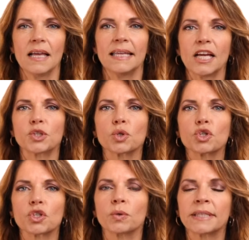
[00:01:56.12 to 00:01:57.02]
Natural
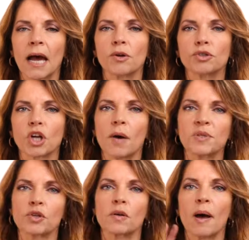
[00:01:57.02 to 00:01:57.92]
stone
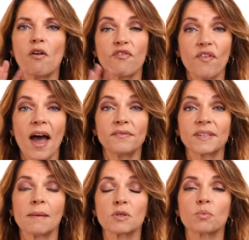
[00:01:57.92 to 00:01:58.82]
countertops are about 5
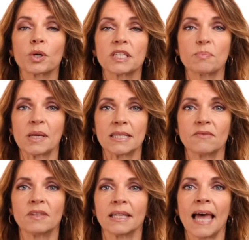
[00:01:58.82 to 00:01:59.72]
times more
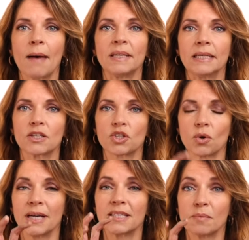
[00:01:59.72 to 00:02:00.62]
expensive than laminate,
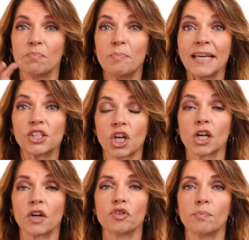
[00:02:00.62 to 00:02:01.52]
so it's a big
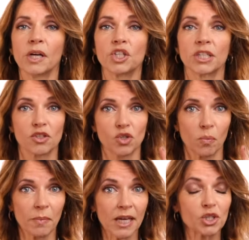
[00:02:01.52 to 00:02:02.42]
chunk of your budget, so make